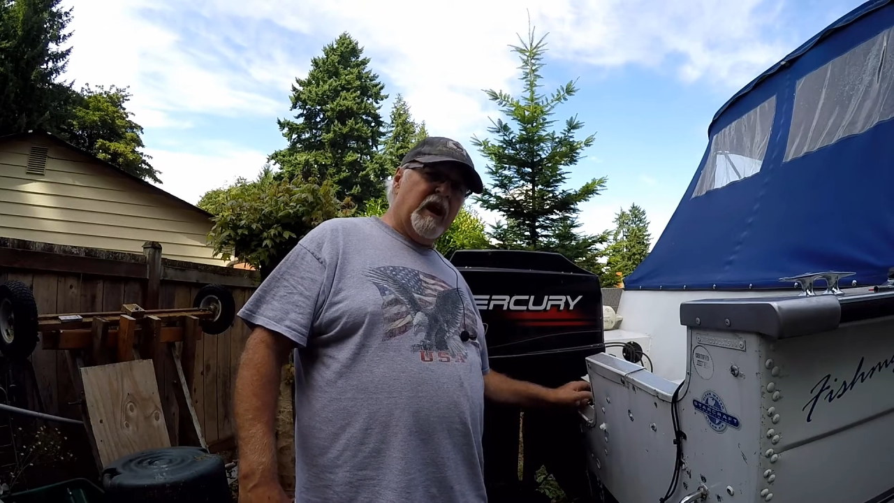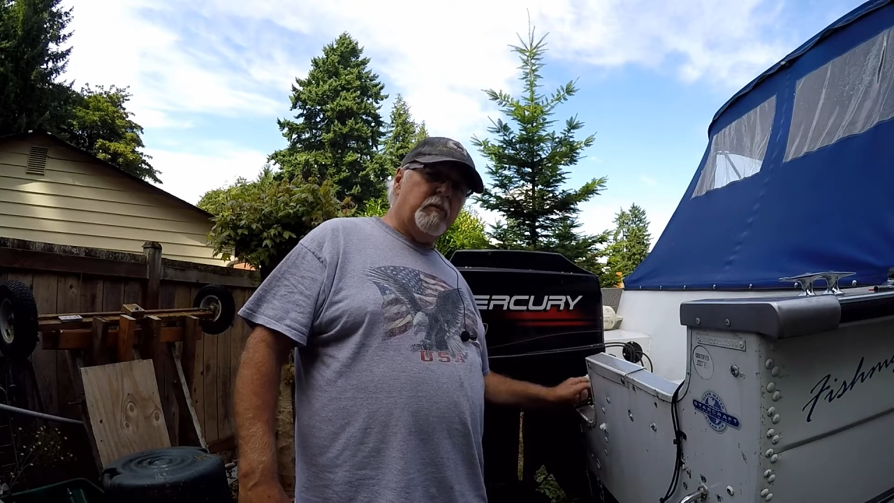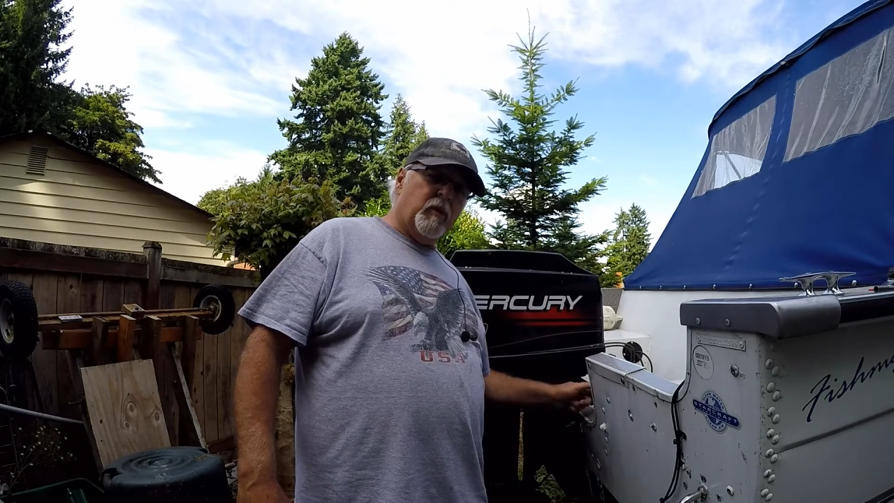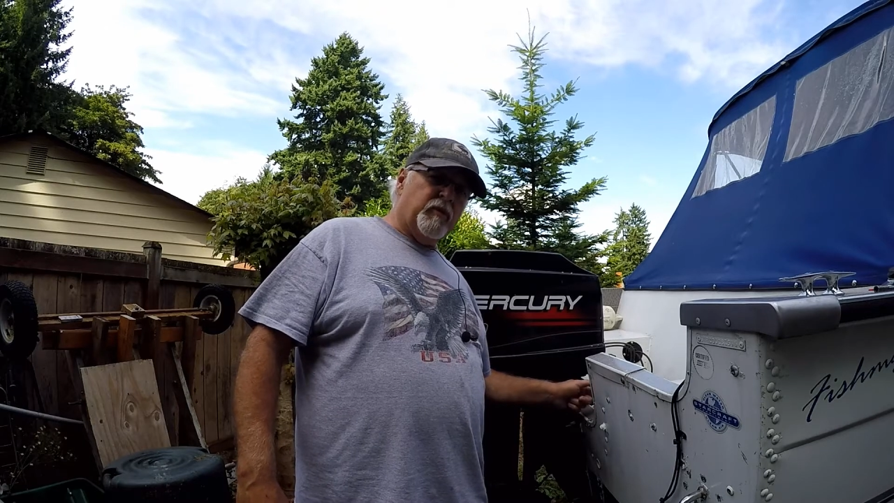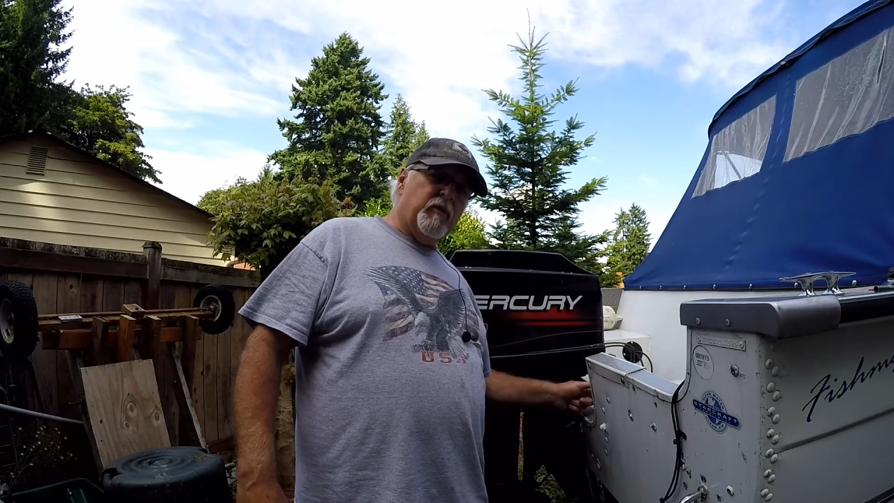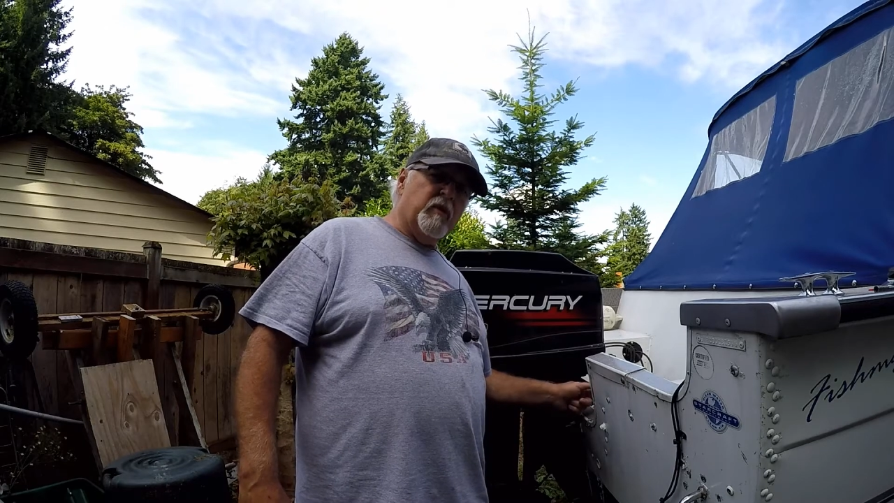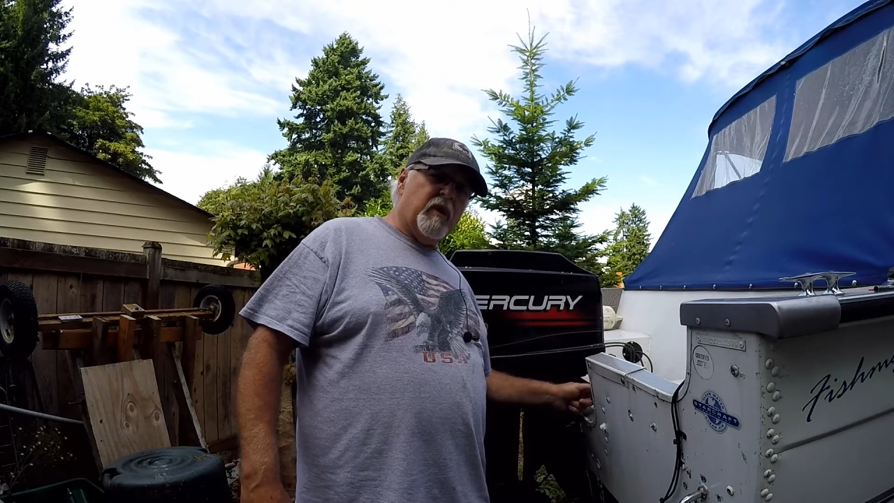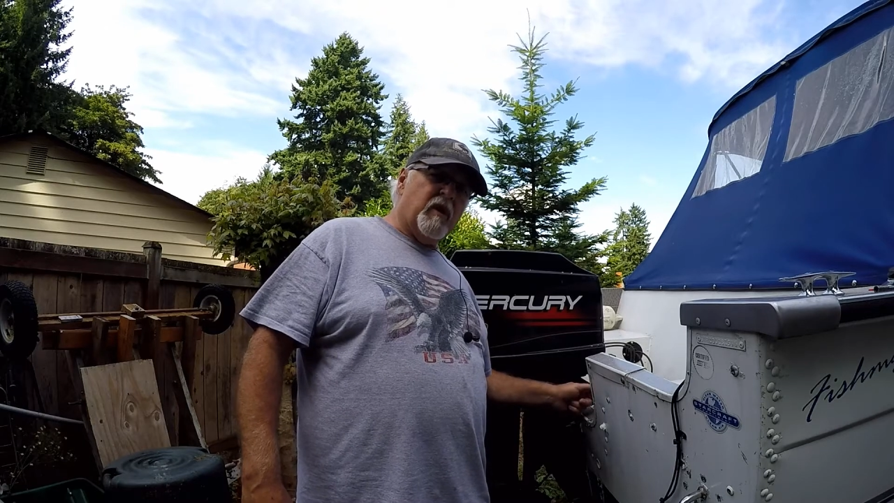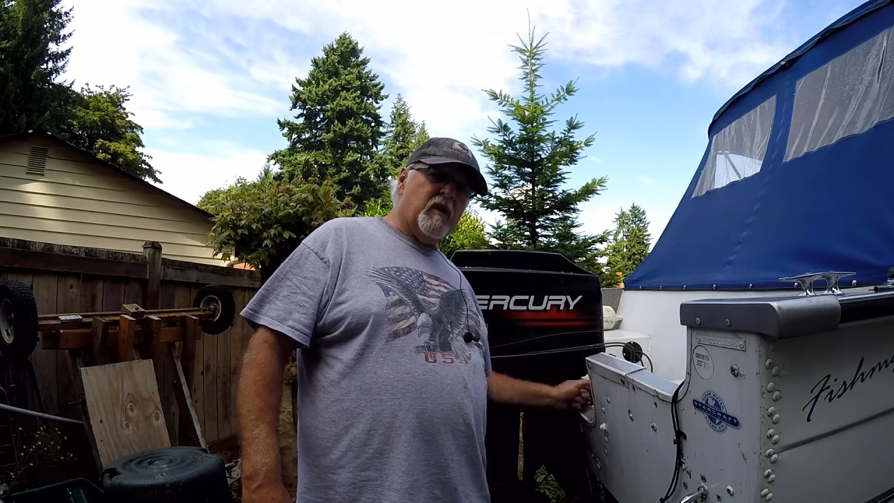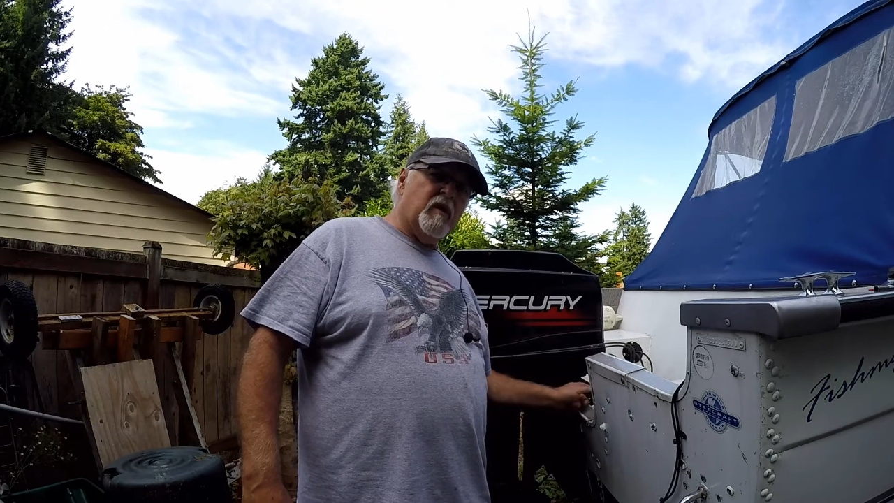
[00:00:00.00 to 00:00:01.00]
cable through
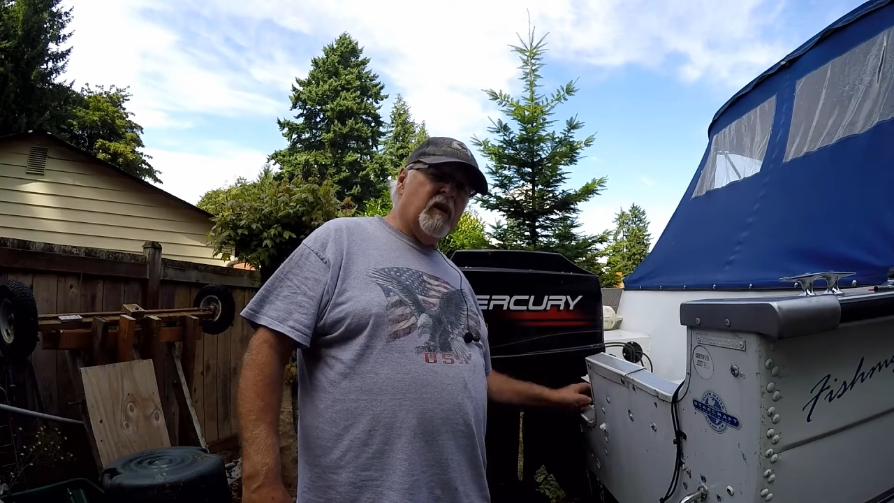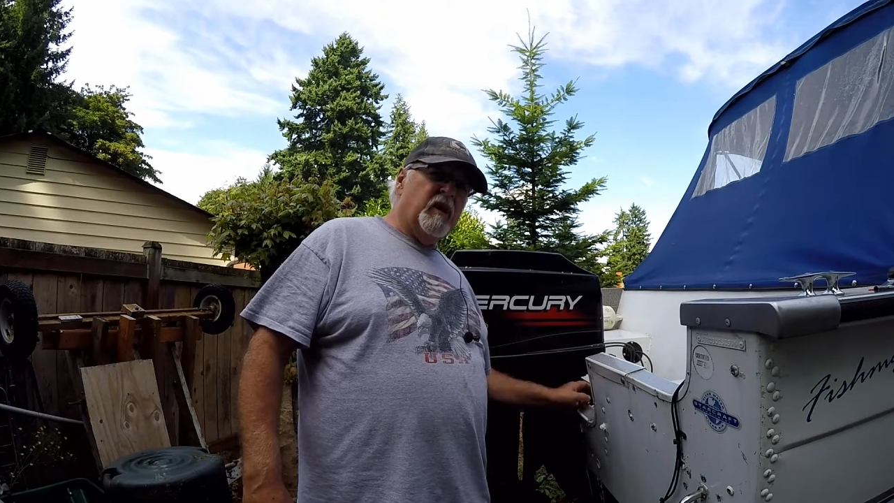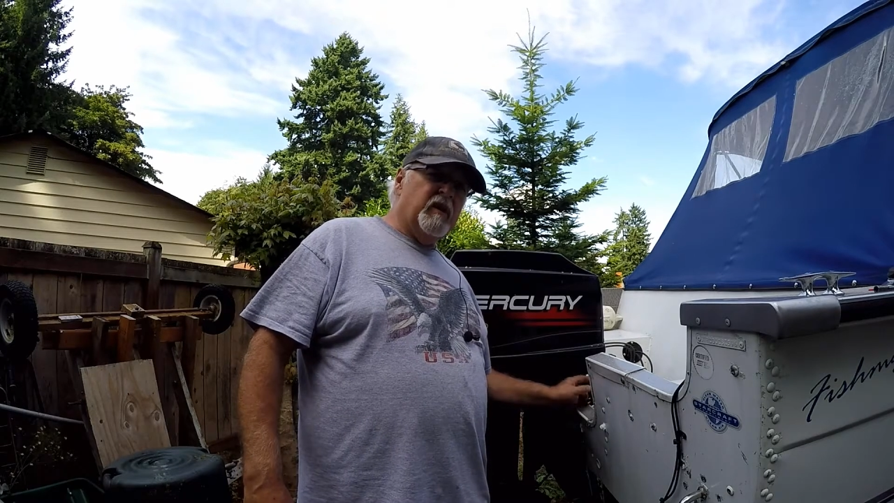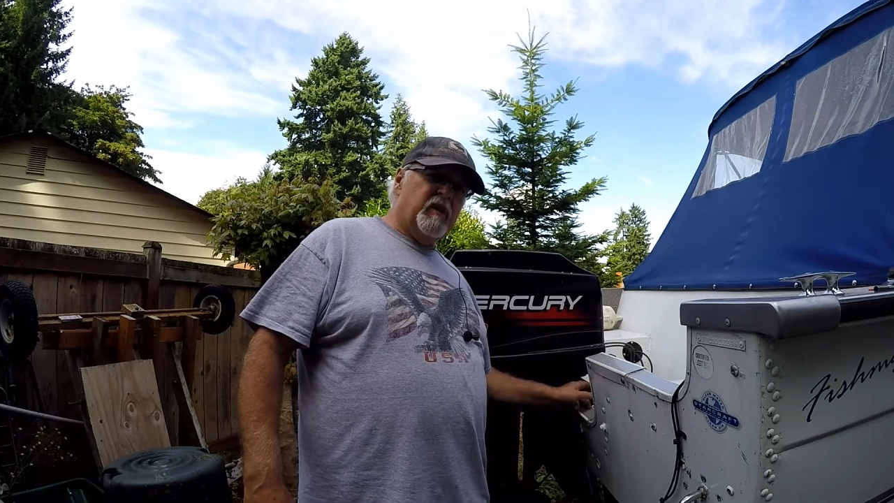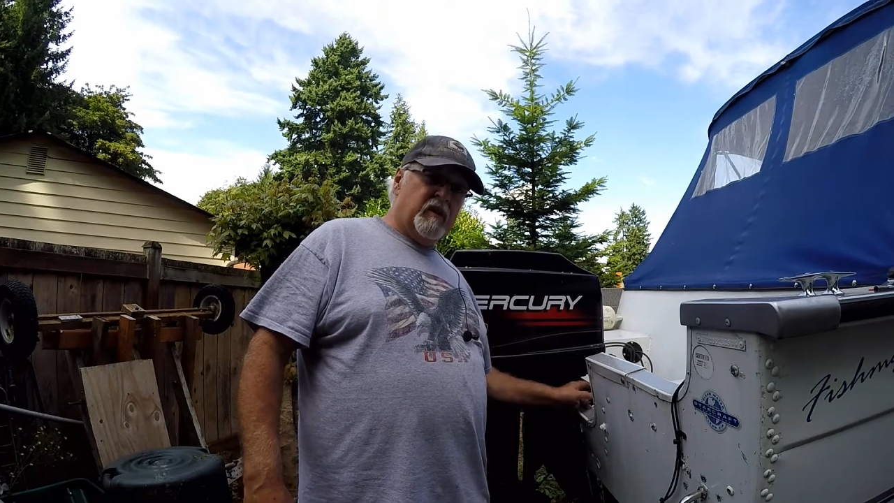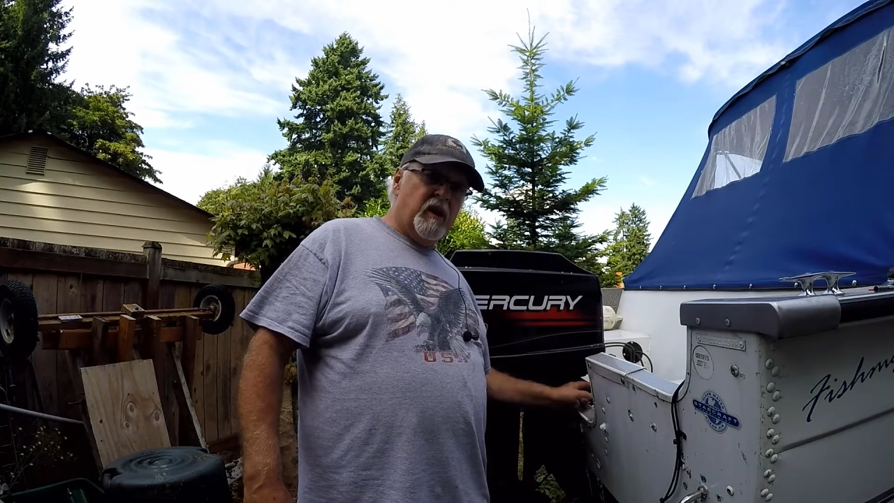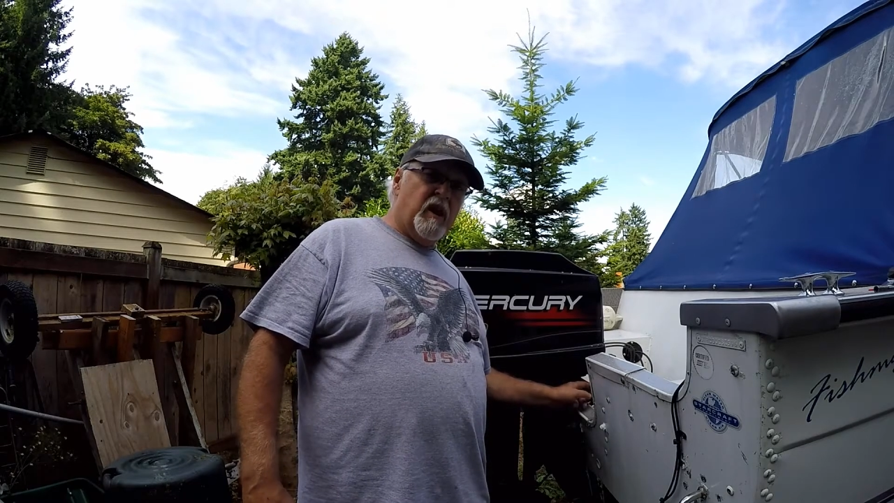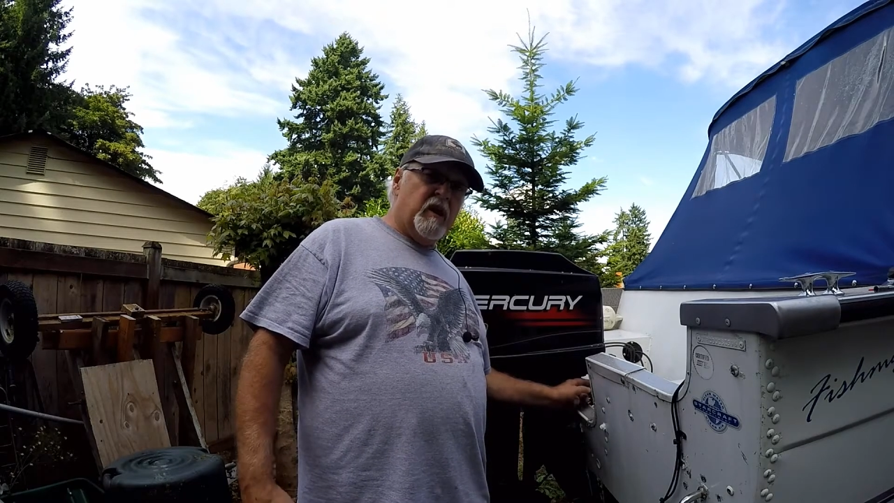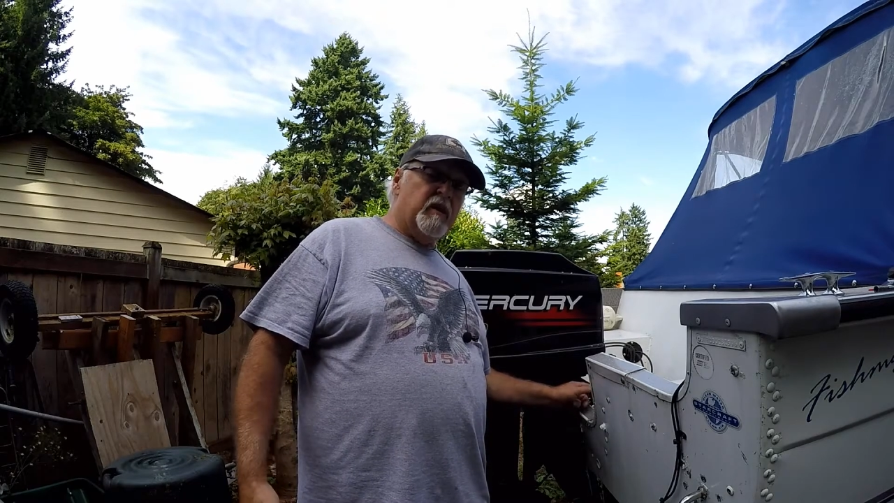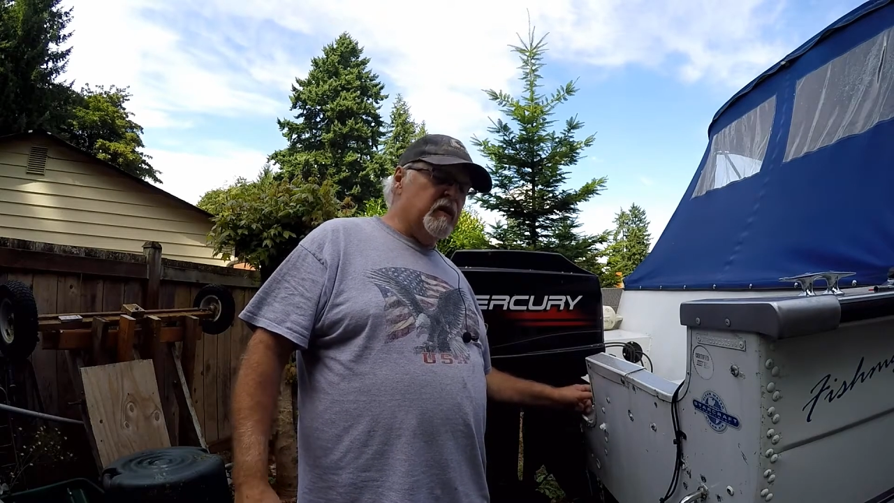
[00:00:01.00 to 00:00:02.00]
there, the
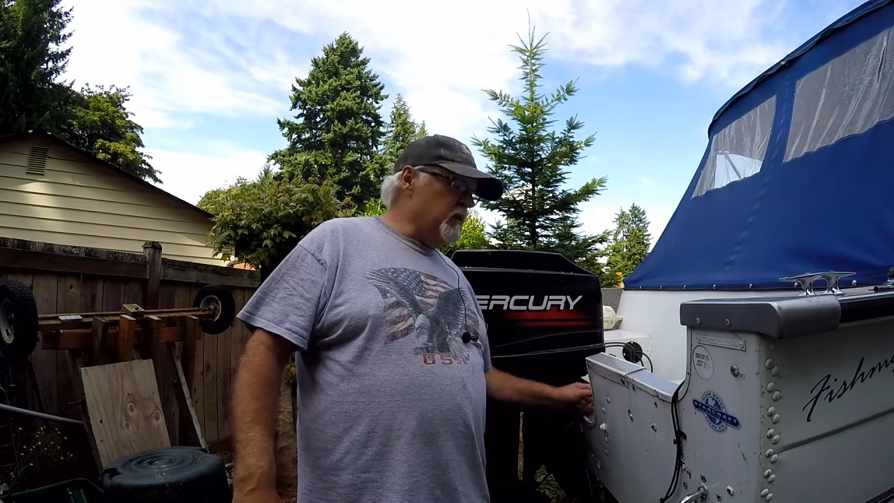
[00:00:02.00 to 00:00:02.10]
nut.